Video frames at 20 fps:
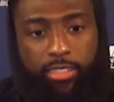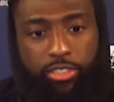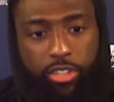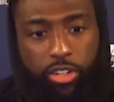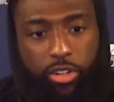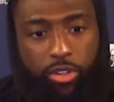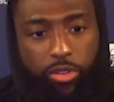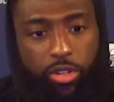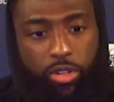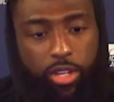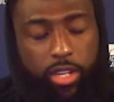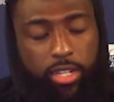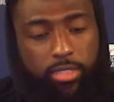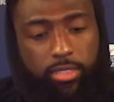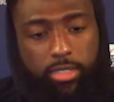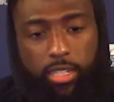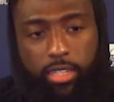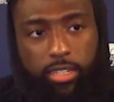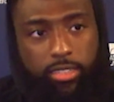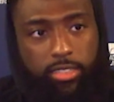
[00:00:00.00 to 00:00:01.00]
You know,
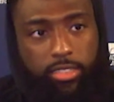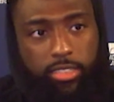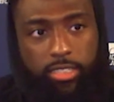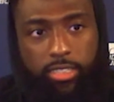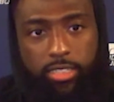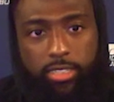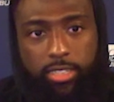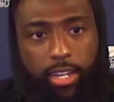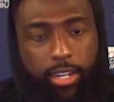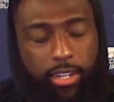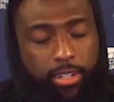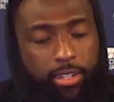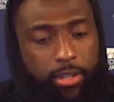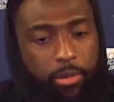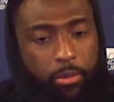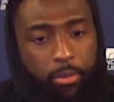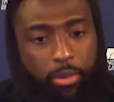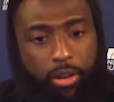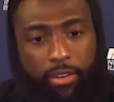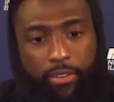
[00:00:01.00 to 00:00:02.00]
telling us to just take a
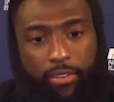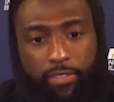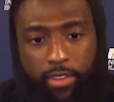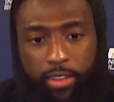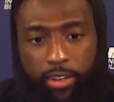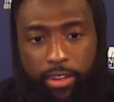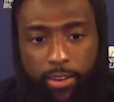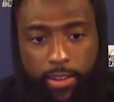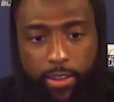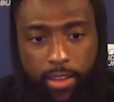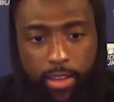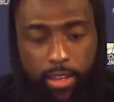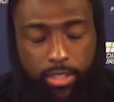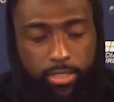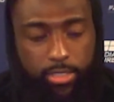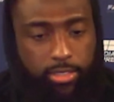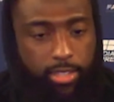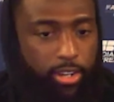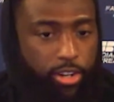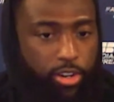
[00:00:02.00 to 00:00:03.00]
deep breath and
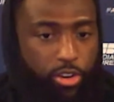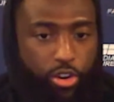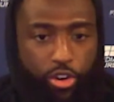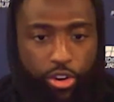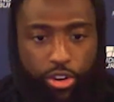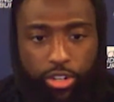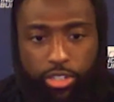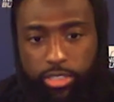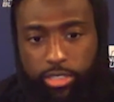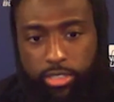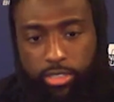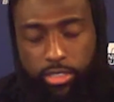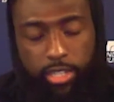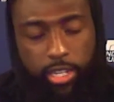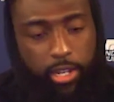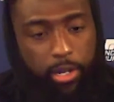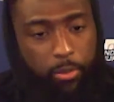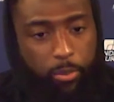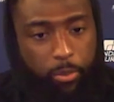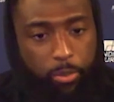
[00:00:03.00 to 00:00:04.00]
stay the course and take
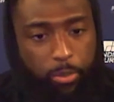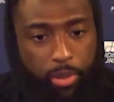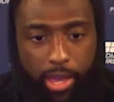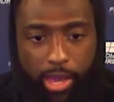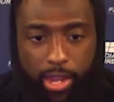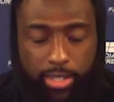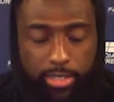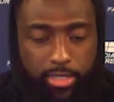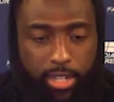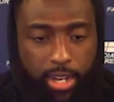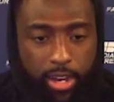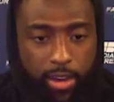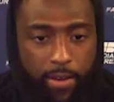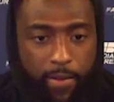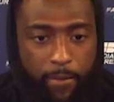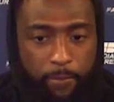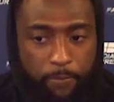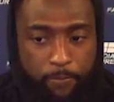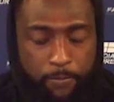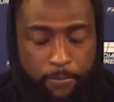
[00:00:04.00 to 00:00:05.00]
it a play at a time.